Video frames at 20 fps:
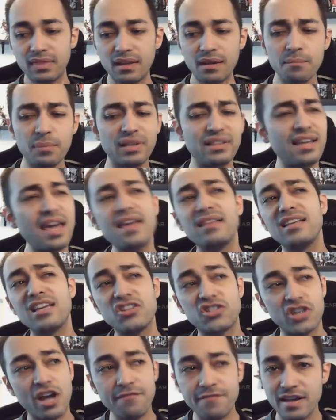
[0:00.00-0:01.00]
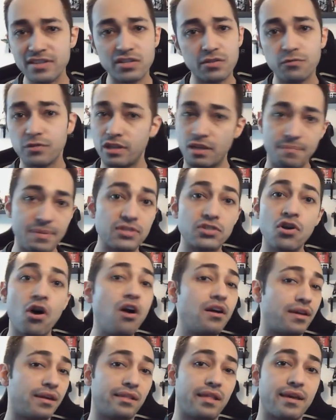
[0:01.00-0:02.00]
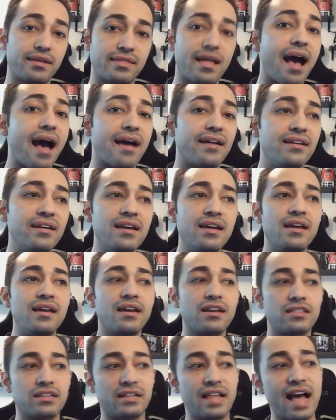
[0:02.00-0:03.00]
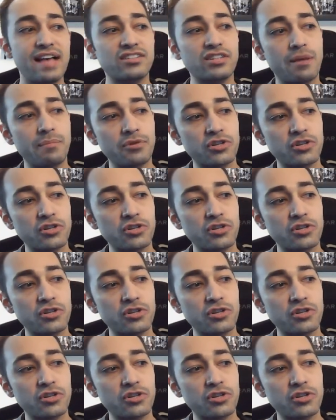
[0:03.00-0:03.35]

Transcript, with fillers: But lately, Geoff hasn't really been talking like that. The last couple of